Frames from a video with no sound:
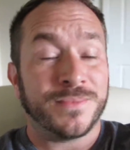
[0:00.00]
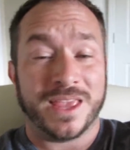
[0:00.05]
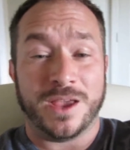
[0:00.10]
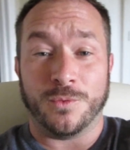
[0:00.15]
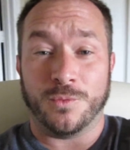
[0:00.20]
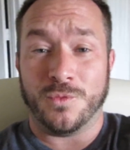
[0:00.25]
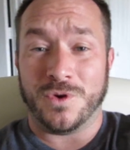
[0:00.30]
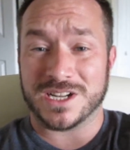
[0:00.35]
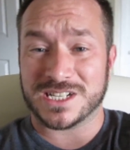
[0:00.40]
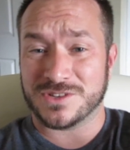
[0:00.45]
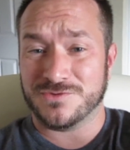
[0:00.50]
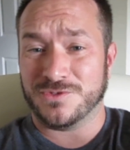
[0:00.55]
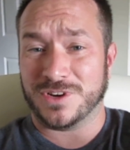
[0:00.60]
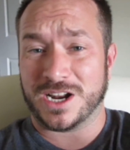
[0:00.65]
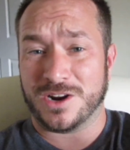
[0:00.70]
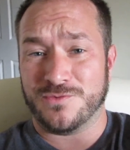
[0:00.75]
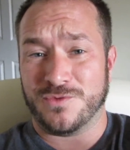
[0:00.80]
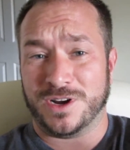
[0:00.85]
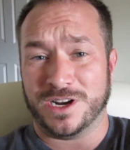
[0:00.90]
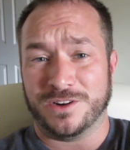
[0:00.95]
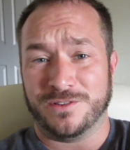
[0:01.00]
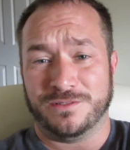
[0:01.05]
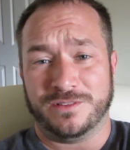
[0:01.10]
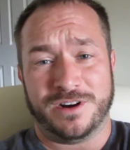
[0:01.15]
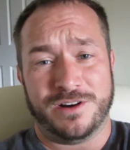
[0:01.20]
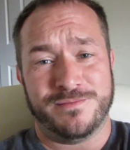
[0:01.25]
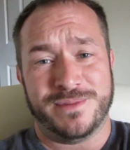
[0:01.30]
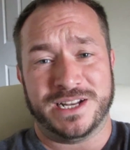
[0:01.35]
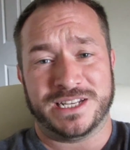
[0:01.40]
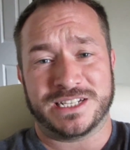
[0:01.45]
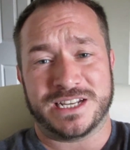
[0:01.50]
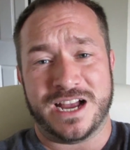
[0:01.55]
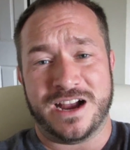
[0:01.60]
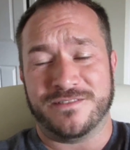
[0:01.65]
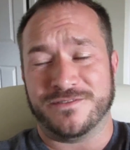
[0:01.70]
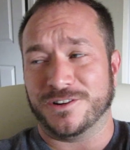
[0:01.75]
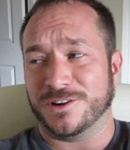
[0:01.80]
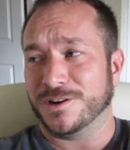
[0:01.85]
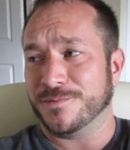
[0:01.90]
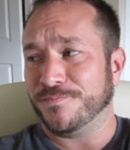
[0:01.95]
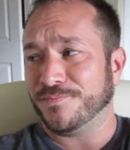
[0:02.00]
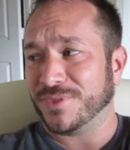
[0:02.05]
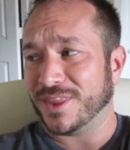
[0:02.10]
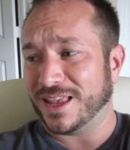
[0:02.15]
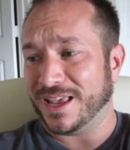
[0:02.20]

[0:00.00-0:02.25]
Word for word: It wasn't what I wanted when I met Stafford.